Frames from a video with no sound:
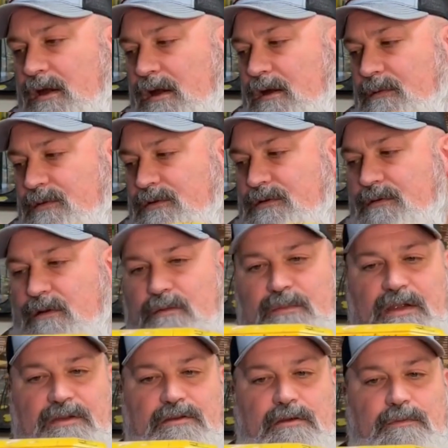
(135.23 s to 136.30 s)
We just want to
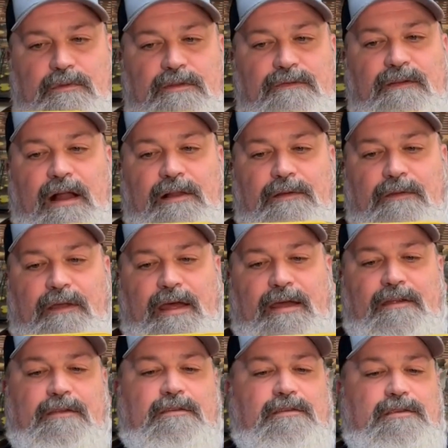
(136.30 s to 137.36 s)
make sure we follow that.
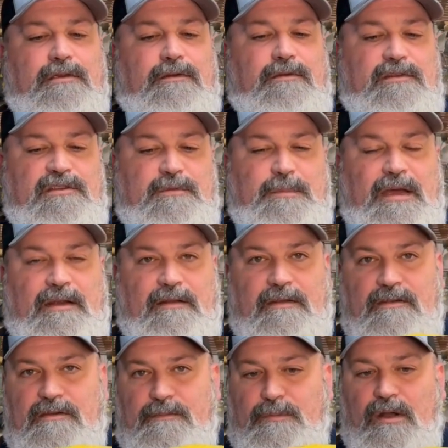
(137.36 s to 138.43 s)
So to inspect
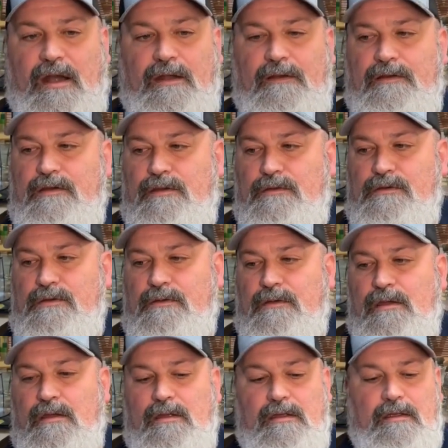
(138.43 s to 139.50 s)
this prior to use,
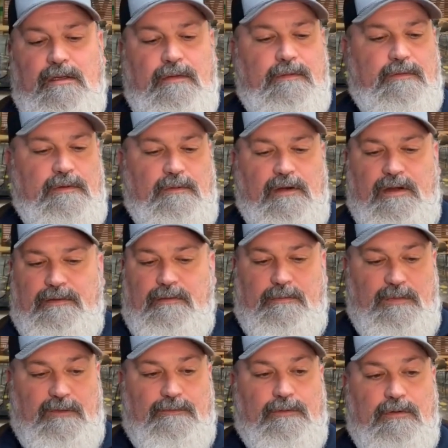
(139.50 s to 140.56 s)

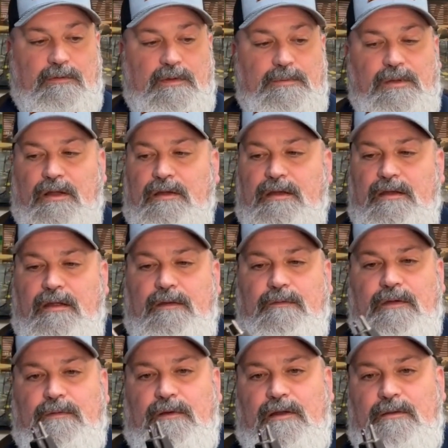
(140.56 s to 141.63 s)
before we plug it in,
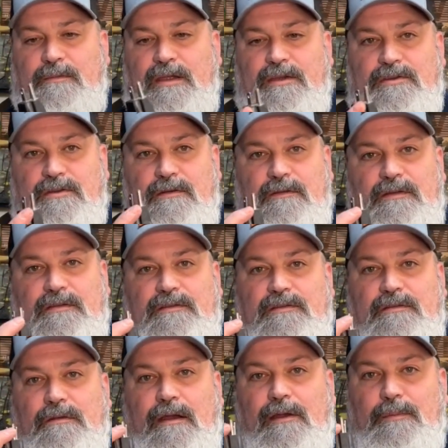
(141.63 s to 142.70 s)
we want to make sure that this
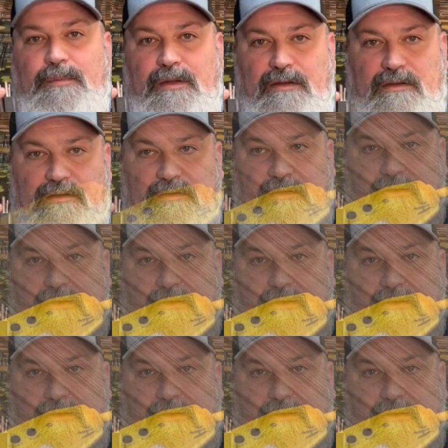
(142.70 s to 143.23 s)
ground pin is here.